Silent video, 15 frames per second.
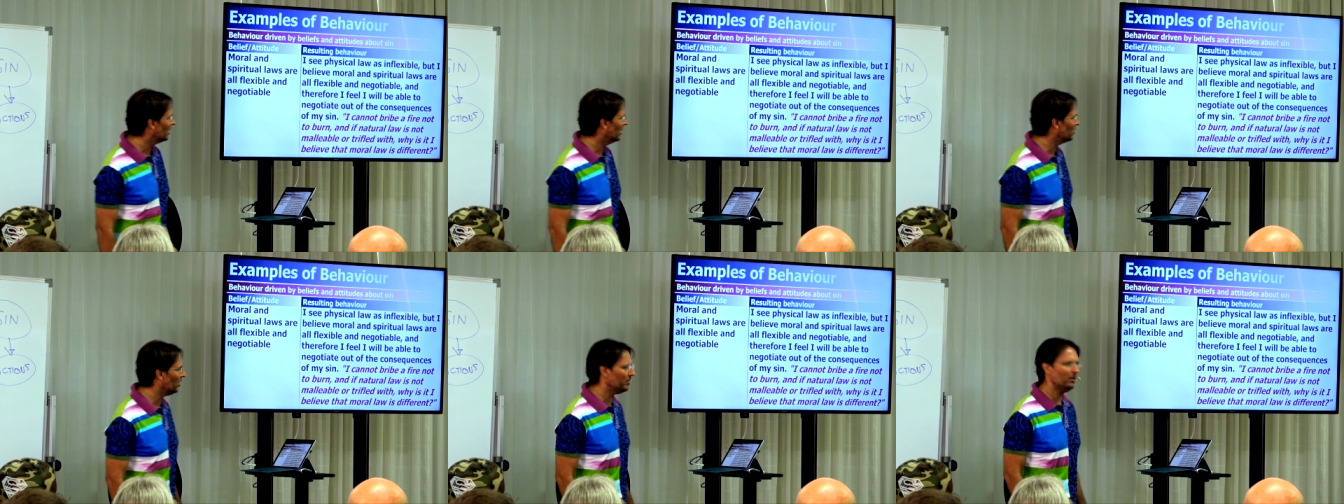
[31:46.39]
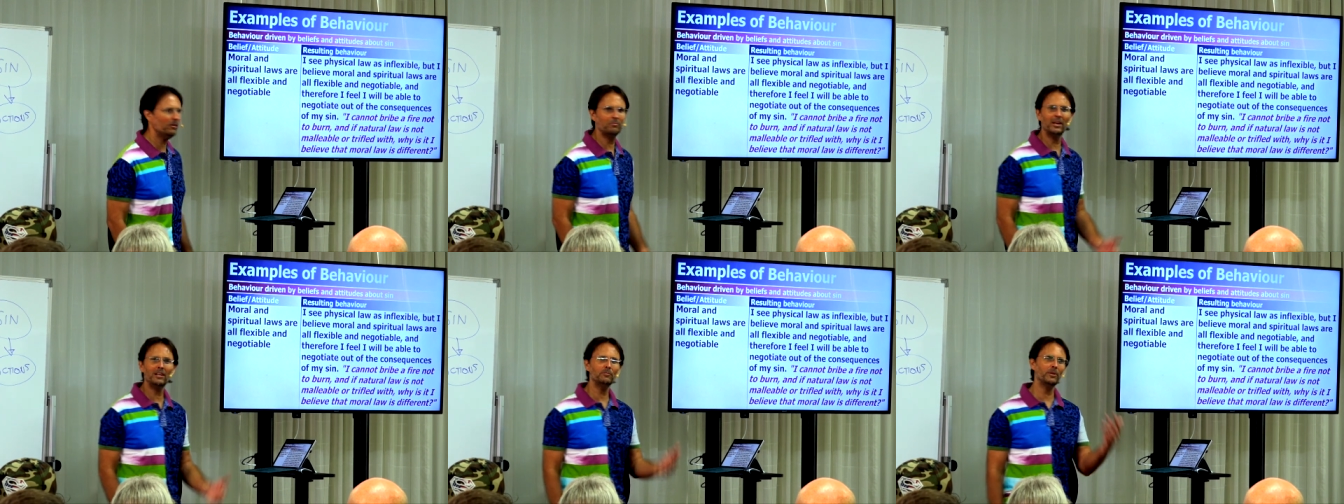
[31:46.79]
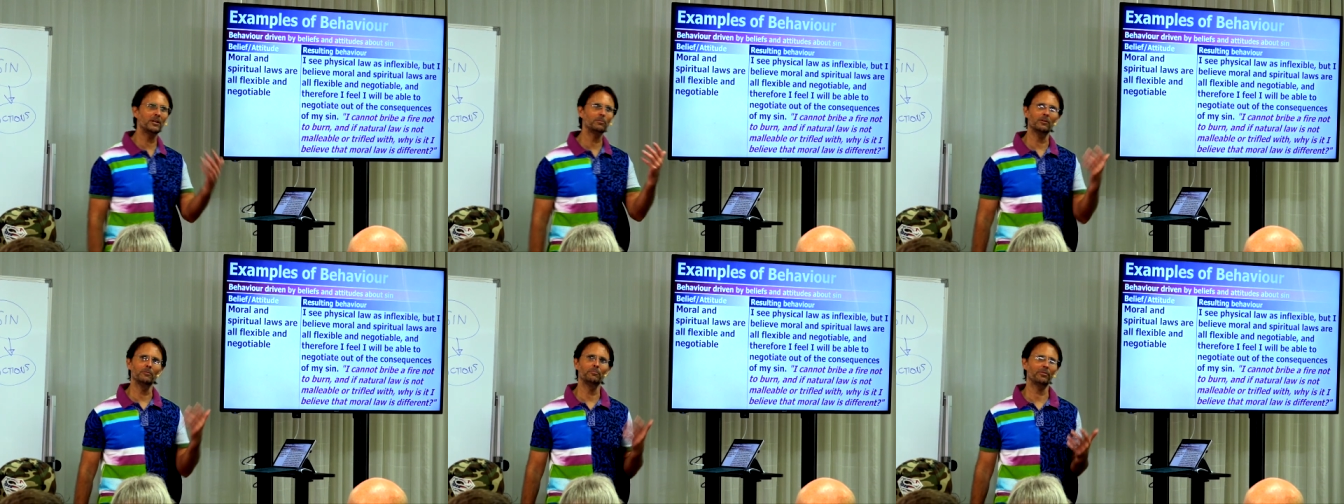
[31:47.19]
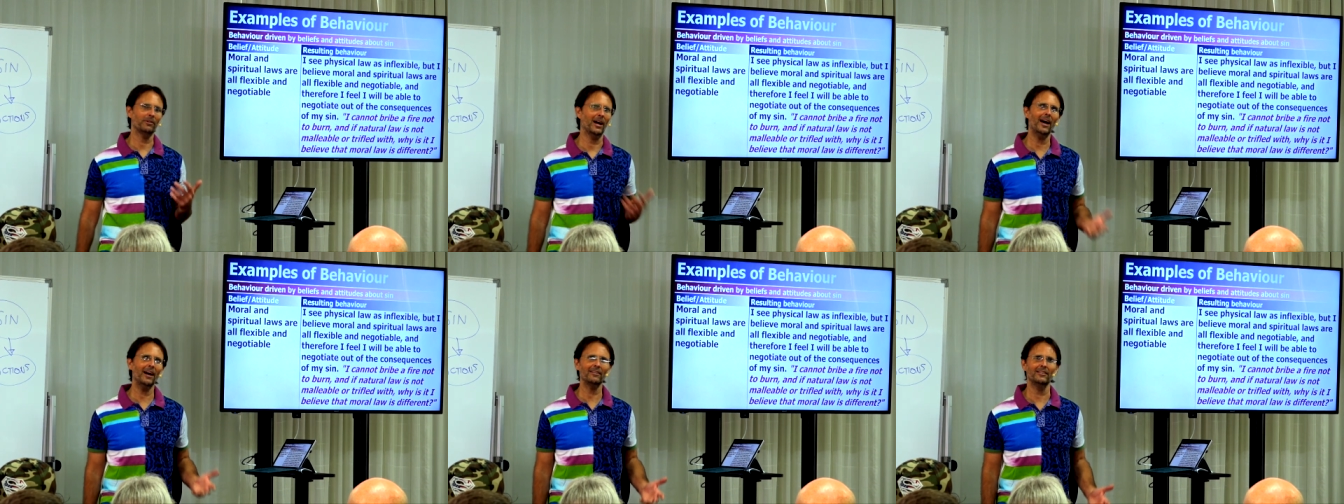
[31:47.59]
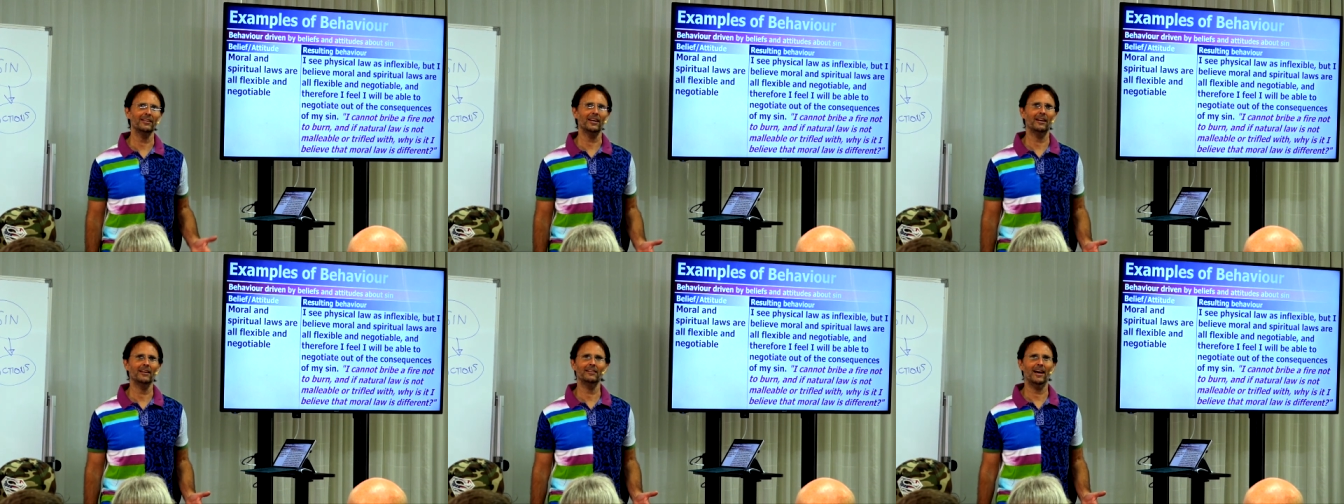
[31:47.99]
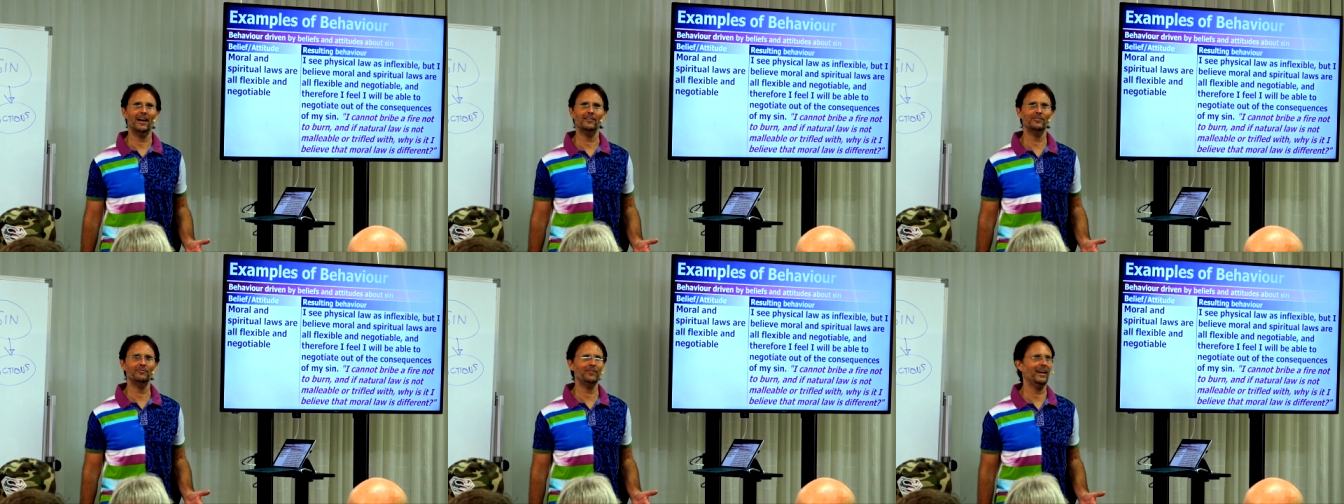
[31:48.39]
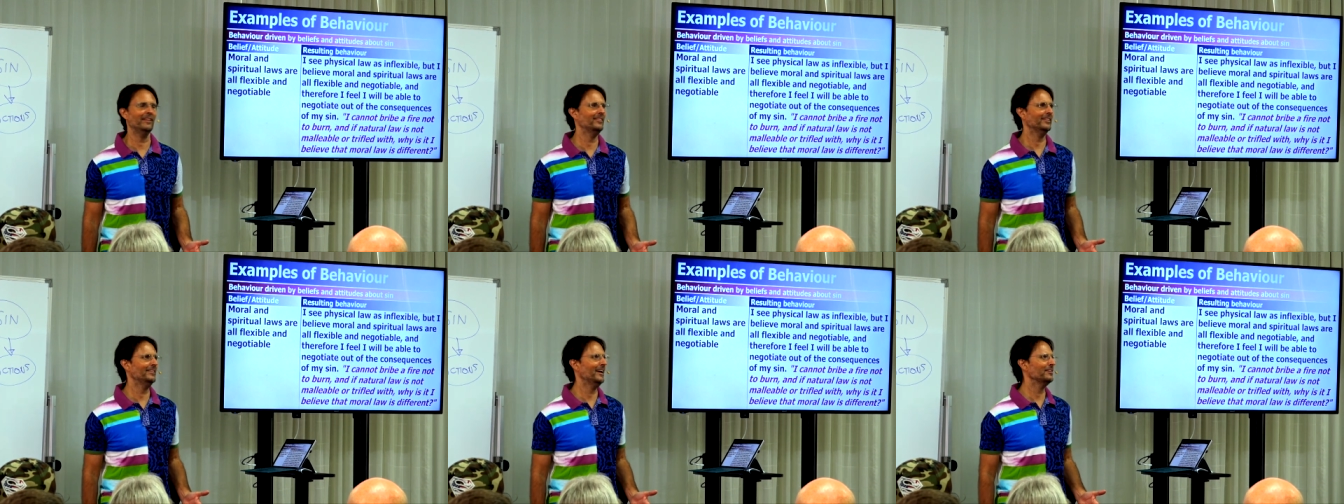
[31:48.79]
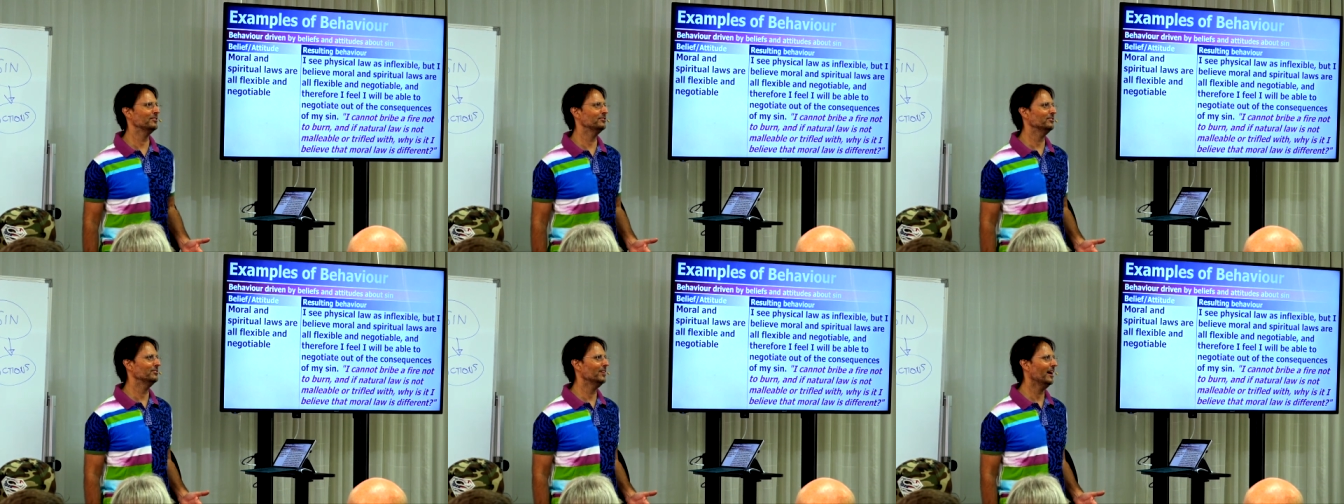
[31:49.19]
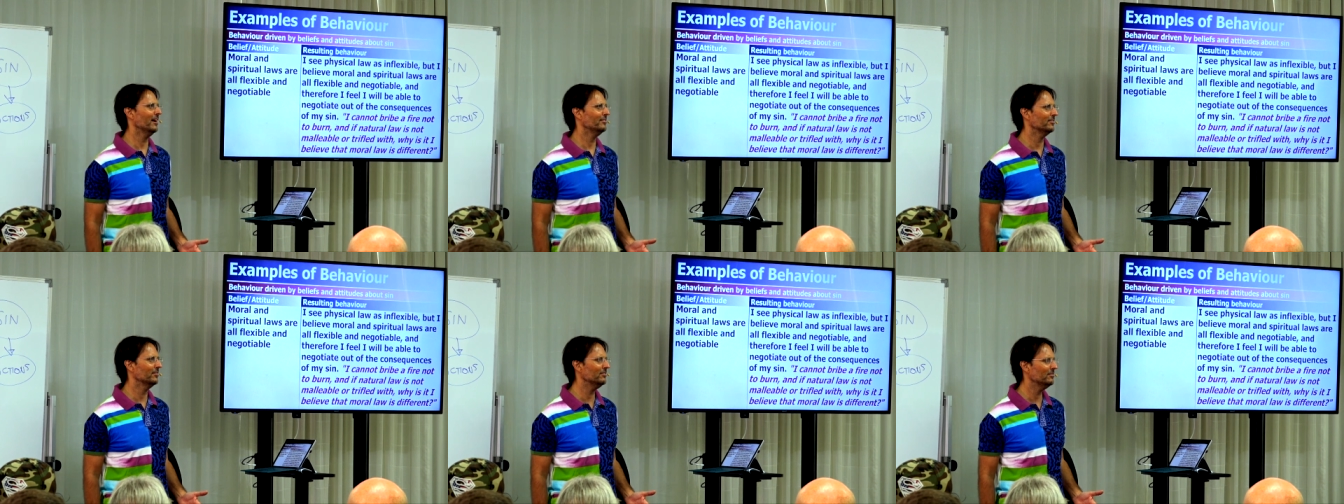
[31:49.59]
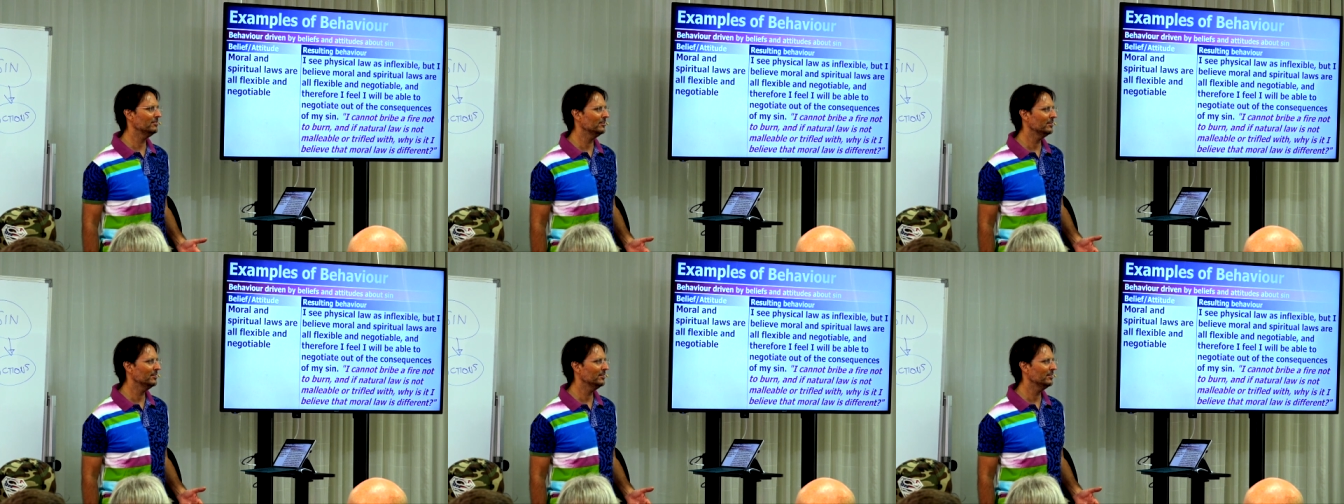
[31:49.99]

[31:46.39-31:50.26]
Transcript: and I know many people are proud of that, that the fact that they can do that, you know?